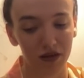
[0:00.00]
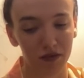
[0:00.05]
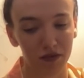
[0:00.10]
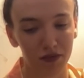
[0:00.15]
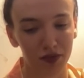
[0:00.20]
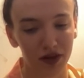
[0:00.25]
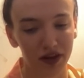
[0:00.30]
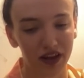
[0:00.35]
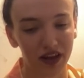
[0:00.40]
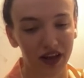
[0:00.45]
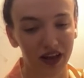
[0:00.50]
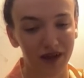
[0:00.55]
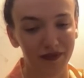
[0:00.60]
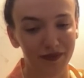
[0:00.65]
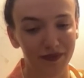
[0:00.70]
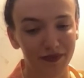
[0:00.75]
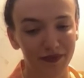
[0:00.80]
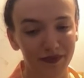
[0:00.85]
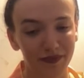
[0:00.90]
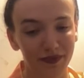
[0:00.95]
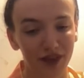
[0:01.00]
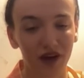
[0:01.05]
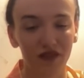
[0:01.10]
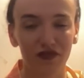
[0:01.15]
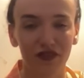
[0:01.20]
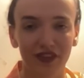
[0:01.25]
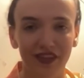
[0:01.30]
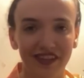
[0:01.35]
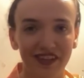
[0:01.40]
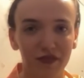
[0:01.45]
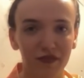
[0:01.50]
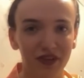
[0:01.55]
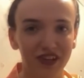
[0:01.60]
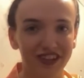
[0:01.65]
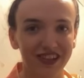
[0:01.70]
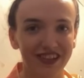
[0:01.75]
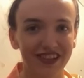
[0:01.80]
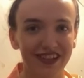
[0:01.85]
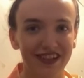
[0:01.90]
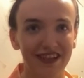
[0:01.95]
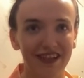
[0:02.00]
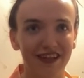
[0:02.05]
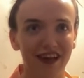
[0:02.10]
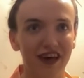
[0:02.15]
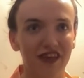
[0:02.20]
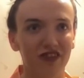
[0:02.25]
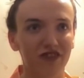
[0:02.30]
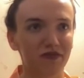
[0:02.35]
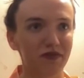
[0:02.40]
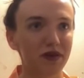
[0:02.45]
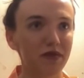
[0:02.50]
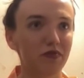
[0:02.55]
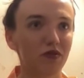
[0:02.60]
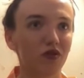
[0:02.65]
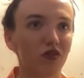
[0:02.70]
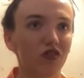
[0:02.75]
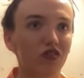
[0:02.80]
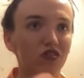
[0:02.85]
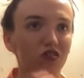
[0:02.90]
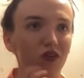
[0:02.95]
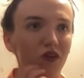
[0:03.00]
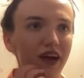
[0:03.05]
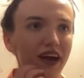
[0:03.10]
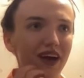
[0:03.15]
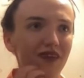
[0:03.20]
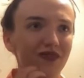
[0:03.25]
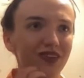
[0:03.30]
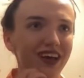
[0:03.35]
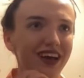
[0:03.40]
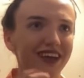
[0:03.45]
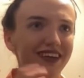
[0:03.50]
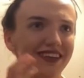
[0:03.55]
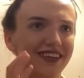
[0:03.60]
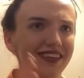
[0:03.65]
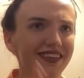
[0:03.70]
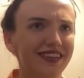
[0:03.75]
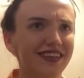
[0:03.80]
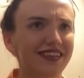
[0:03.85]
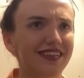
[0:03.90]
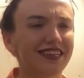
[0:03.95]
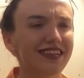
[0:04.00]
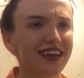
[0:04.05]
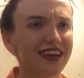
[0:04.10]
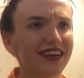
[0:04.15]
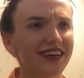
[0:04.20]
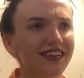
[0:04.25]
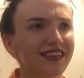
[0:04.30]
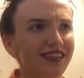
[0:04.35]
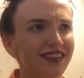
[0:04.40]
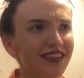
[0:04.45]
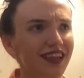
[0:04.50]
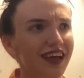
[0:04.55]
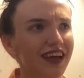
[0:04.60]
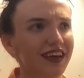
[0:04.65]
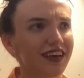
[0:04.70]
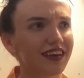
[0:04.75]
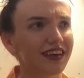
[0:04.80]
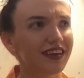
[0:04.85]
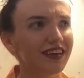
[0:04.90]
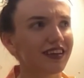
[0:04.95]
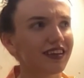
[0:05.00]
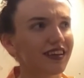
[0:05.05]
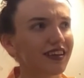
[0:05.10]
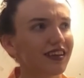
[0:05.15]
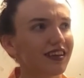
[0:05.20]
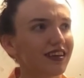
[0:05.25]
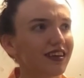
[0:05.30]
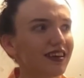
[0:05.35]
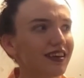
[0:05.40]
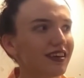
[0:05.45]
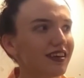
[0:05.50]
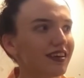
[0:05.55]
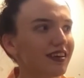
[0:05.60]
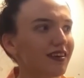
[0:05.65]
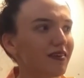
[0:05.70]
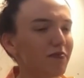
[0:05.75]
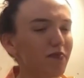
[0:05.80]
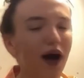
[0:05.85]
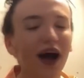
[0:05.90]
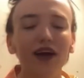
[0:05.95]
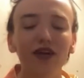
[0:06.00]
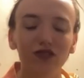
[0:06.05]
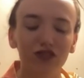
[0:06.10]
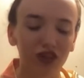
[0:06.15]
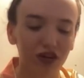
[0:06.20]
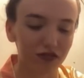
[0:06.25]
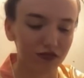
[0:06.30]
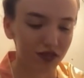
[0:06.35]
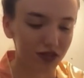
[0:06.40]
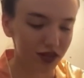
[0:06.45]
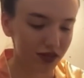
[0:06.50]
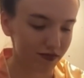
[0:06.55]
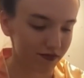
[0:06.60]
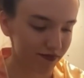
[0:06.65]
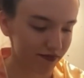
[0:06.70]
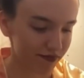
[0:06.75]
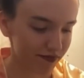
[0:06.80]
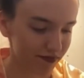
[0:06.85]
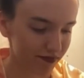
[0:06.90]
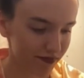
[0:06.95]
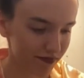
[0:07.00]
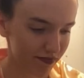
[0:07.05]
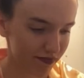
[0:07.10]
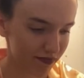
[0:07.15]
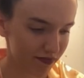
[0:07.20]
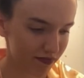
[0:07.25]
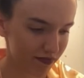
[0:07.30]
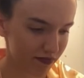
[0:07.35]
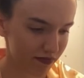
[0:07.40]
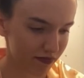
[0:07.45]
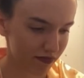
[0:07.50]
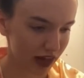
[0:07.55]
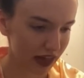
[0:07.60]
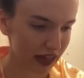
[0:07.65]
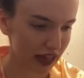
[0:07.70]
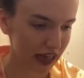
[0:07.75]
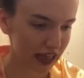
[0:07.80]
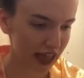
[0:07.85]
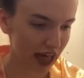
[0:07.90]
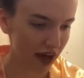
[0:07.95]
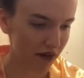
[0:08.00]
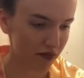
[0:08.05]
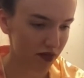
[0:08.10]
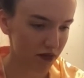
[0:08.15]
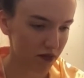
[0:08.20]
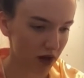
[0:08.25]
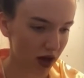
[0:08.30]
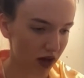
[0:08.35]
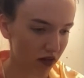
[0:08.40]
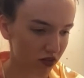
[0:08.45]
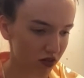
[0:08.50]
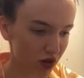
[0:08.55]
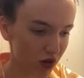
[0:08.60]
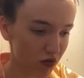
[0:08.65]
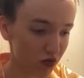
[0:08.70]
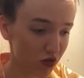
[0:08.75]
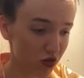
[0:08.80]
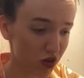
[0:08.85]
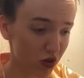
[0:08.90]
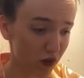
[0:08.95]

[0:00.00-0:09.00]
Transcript: but um, not for the same reasons as other people. So I haven't had the distinct like milestones. I'd like to have some milestones,